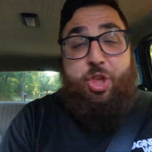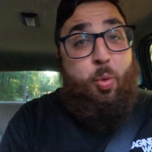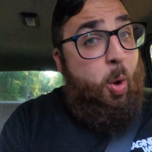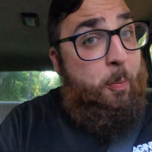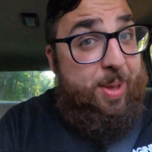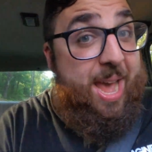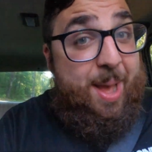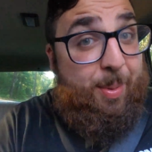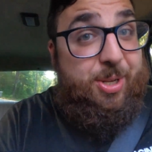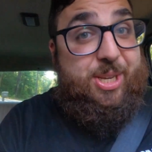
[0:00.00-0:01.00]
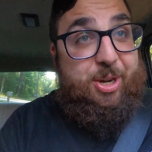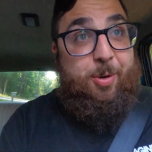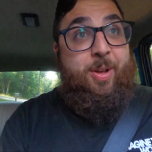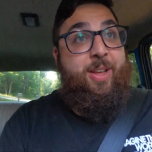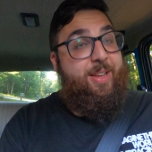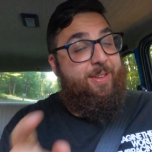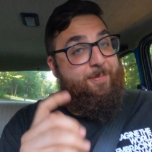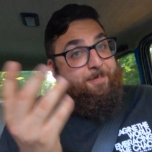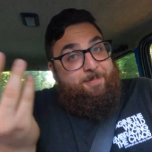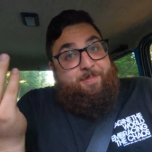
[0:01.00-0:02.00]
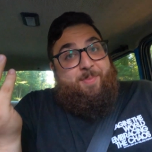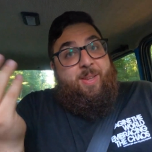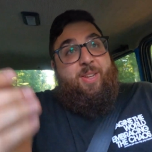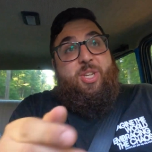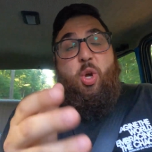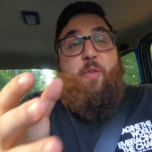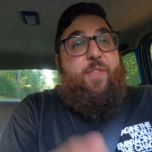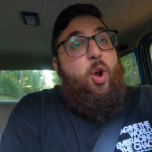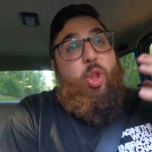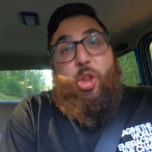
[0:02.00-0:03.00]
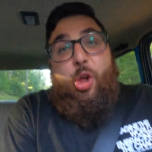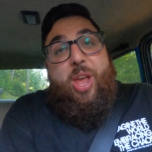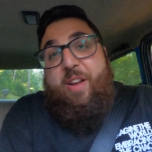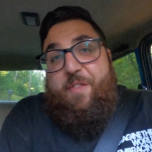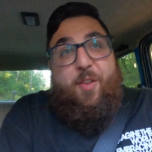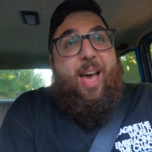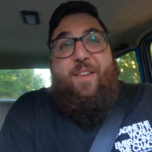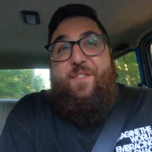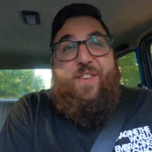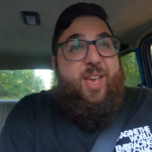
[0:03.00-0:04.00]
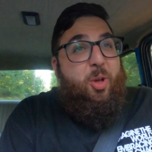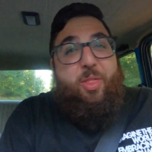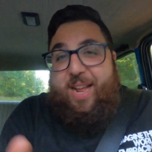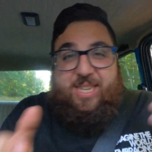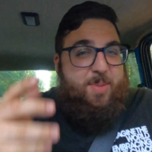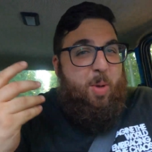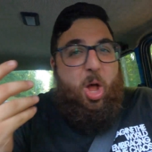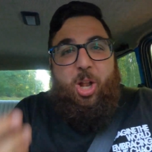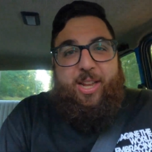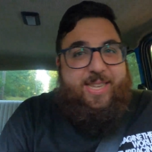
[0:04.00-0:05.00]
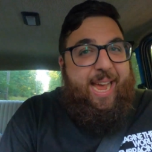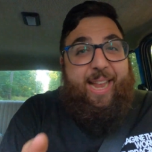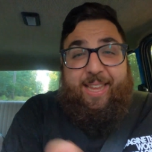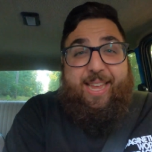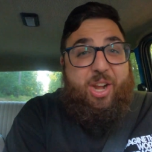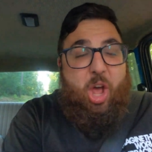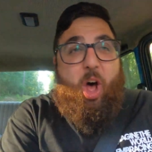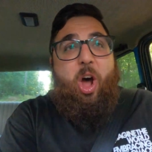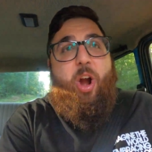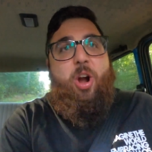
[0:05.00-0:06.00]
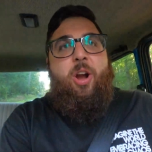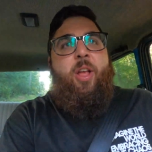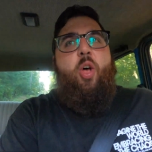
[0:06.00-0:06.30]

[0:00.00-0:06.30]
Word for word: You won't be able to. So if you're looking for that feel, that small Italian car,